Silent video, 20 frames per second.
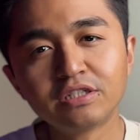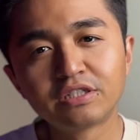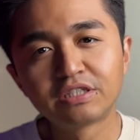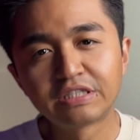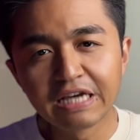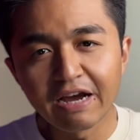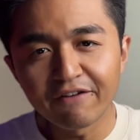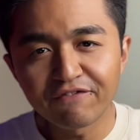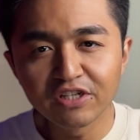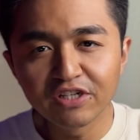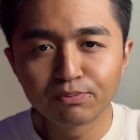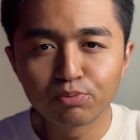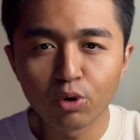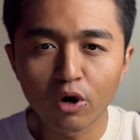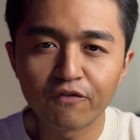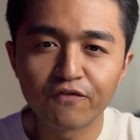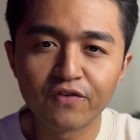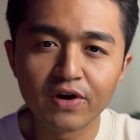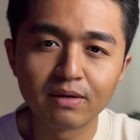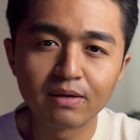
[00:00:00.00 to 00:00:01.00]
CFDs
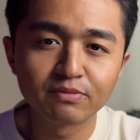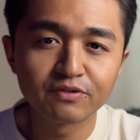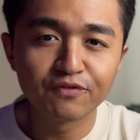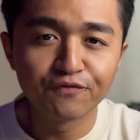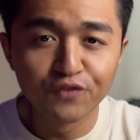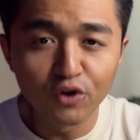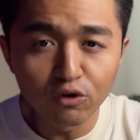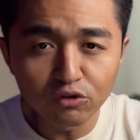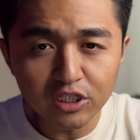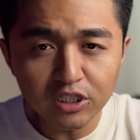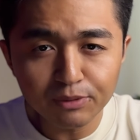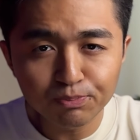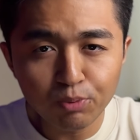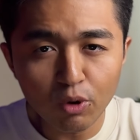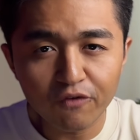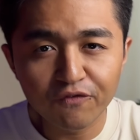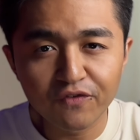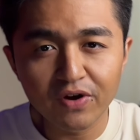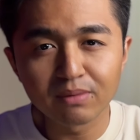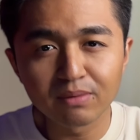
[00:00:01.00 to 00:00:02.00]
prop firms, futures
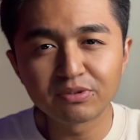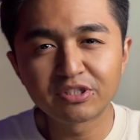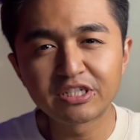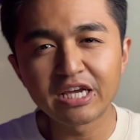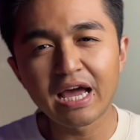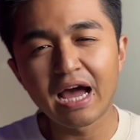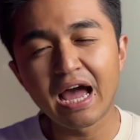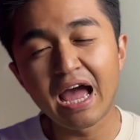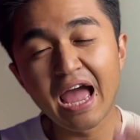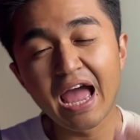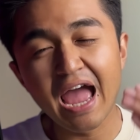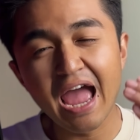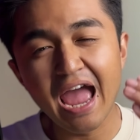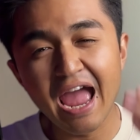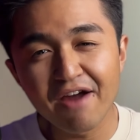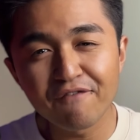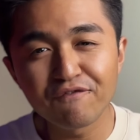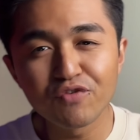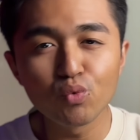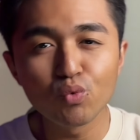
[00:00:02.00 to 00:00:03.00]
prop firms, they are
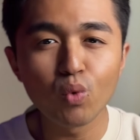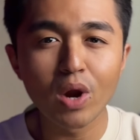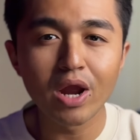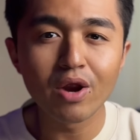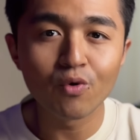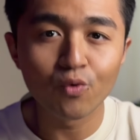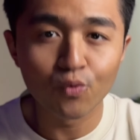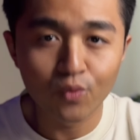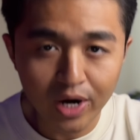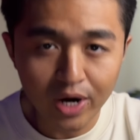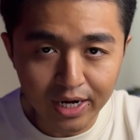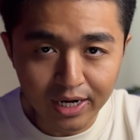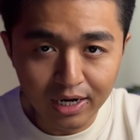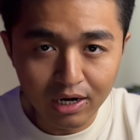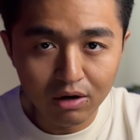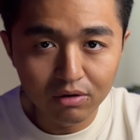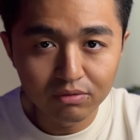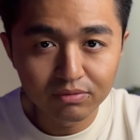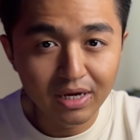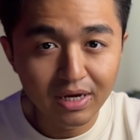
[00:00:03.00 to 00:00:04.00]
everywhere right
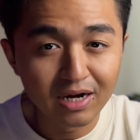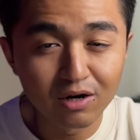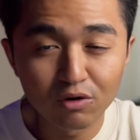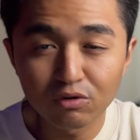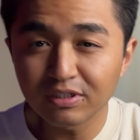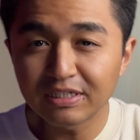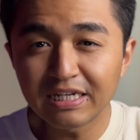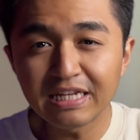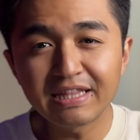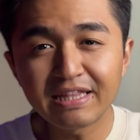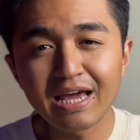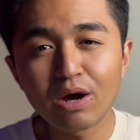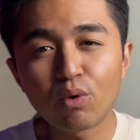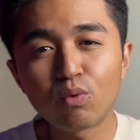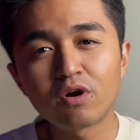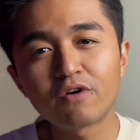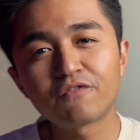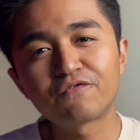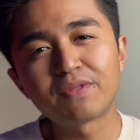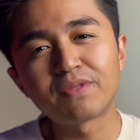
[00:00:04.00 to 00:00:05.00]
now. And honestly, they are
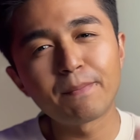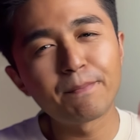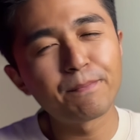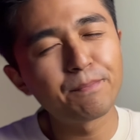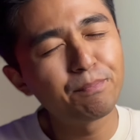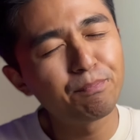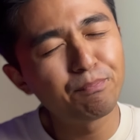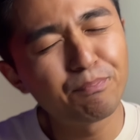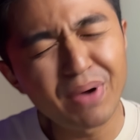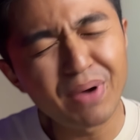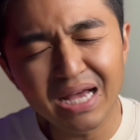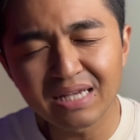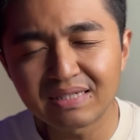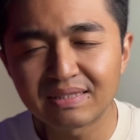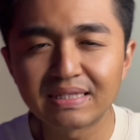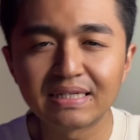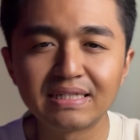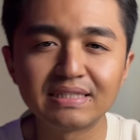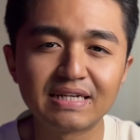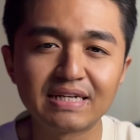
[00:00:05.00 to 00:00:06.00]
one of the
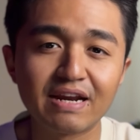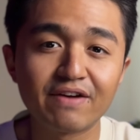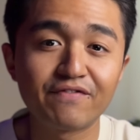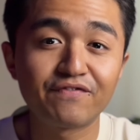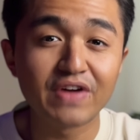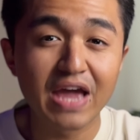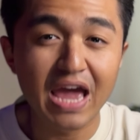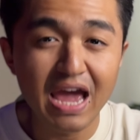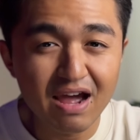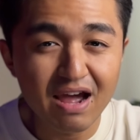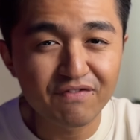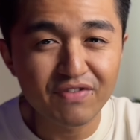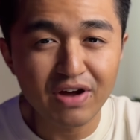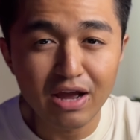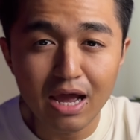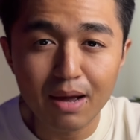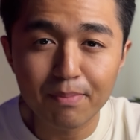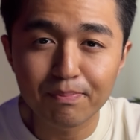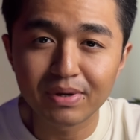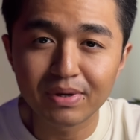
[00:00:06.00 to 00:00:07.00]
best things that have ever
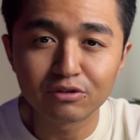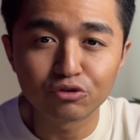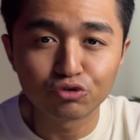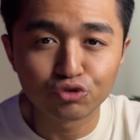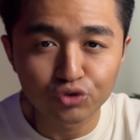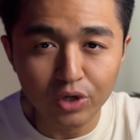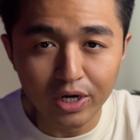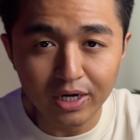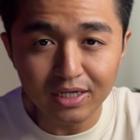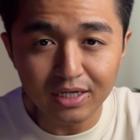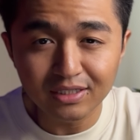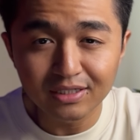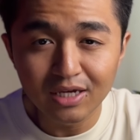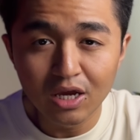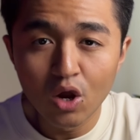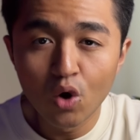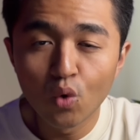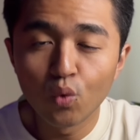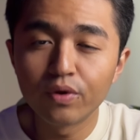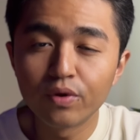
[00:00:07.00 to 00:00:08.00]
happened to traders
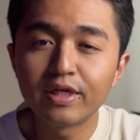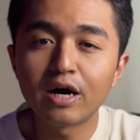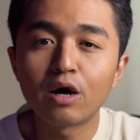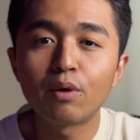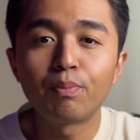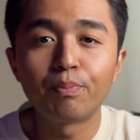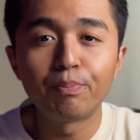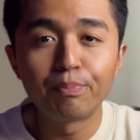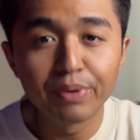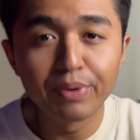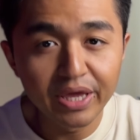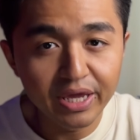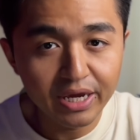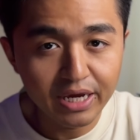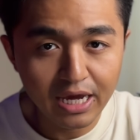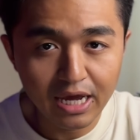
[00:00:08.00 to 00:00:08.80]
without big